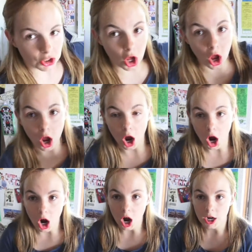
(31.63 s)
Yeah,
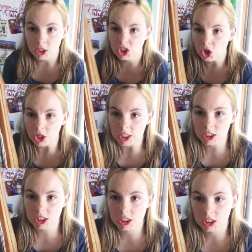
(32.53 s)
I got
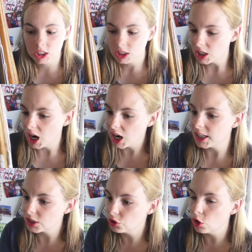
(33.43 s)
it.
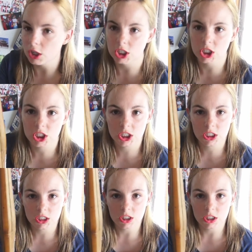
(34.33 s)
I got it.